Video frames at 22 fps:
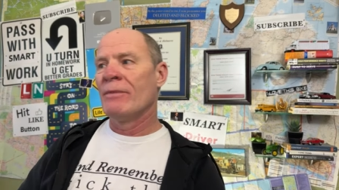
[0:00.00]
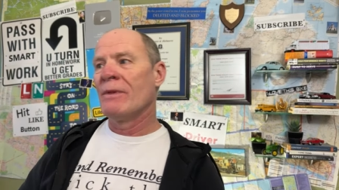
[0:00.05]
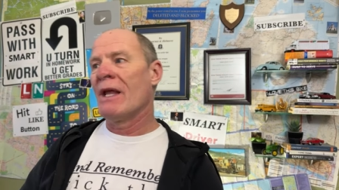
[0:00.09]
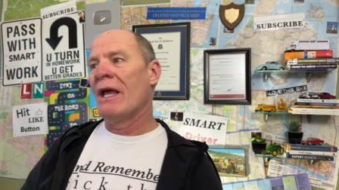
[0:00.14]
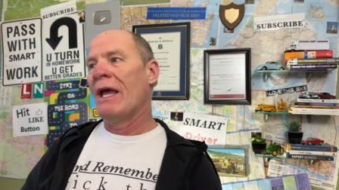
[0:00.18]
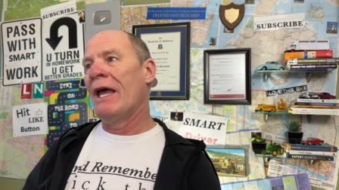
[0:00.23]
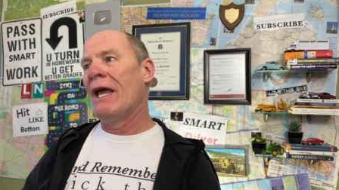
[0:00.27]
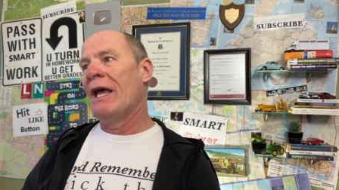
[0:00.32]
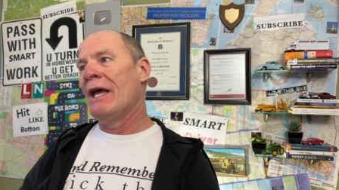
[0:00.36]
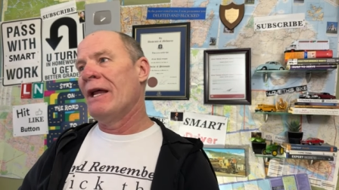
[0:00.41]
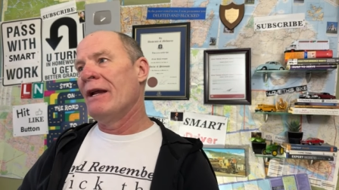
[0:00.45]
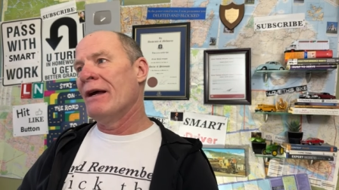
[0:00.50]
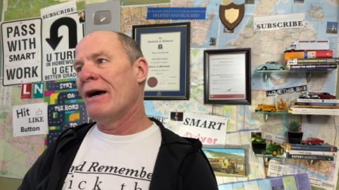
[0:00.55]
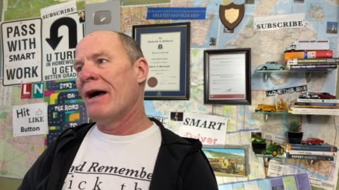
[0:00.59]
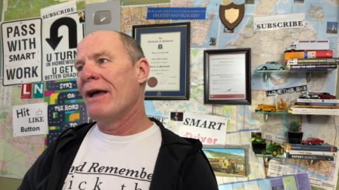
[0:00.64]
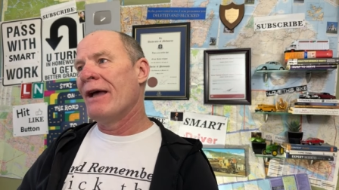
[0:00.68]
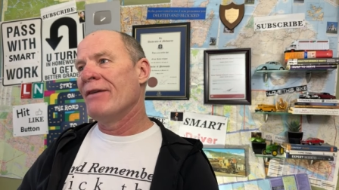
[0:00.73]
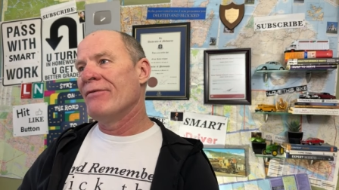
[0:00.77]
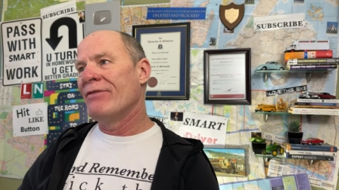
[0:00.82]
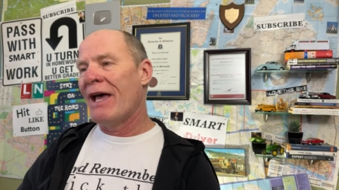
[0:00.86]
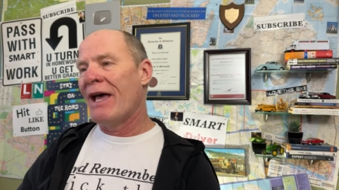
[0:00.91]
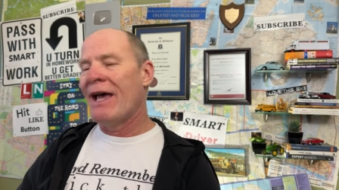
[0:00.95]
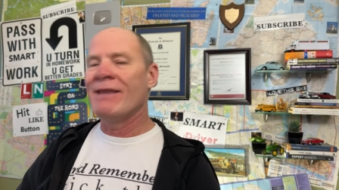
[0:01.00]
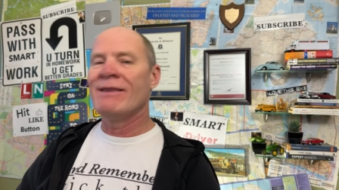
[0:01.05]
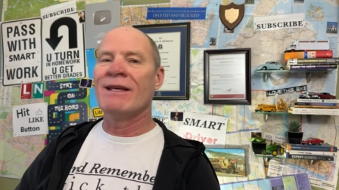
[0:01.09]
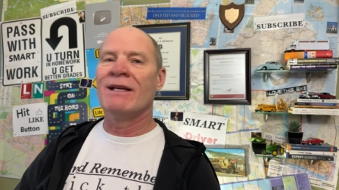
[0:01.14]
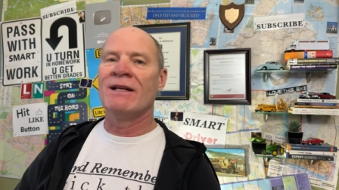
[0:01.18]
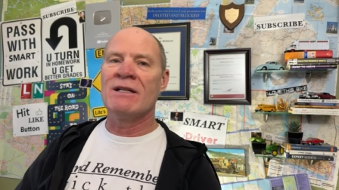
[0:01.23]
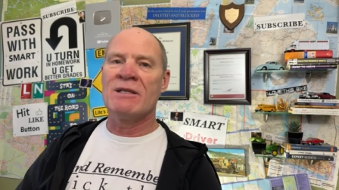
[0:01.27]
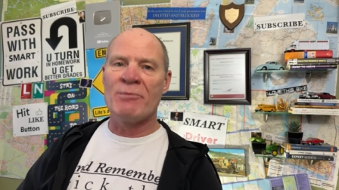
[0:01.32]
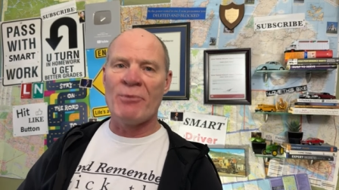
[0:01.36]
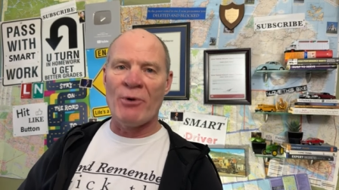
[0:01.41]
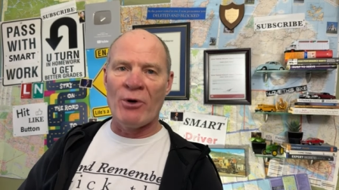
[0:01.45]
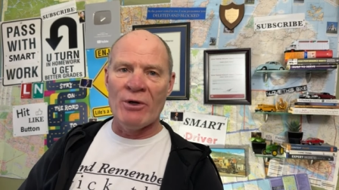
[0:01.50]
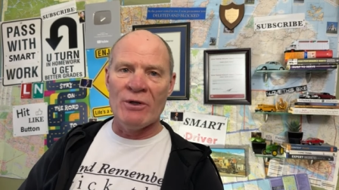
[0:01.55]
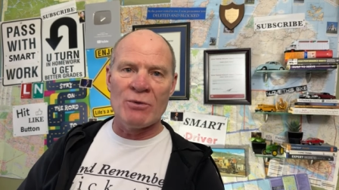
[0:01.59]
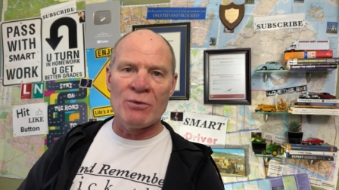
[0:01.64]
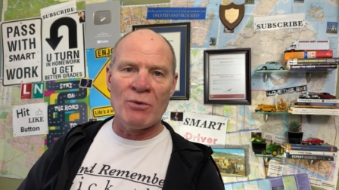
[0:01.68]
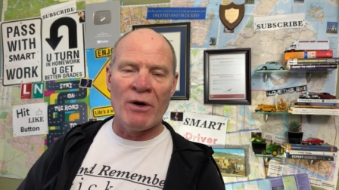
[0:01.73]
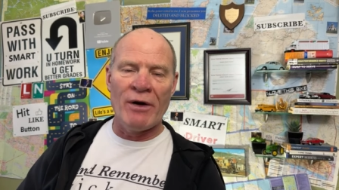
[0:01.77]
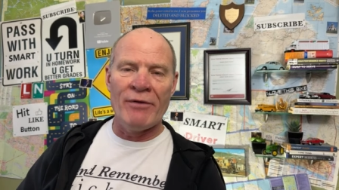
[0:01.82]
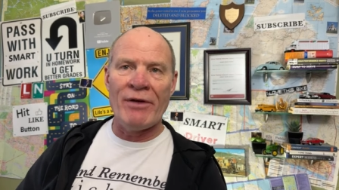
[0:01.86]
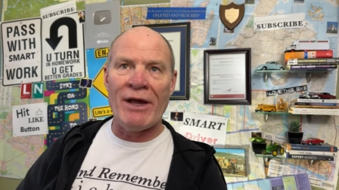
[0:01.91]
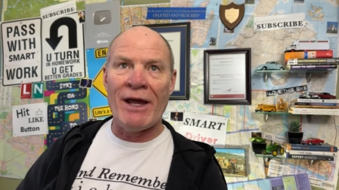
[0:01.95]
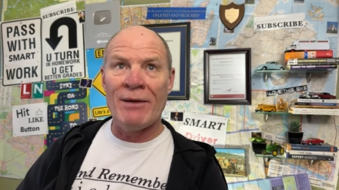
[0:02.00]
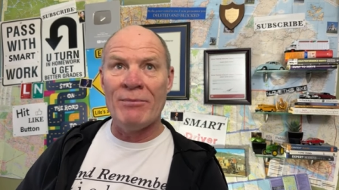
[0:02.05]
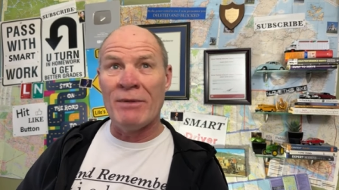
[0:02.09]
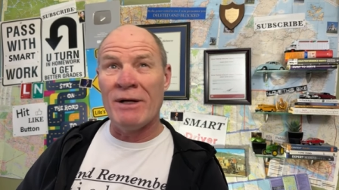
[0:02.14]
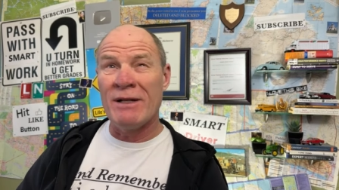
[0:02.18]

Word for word: And I have had that experience where I've had my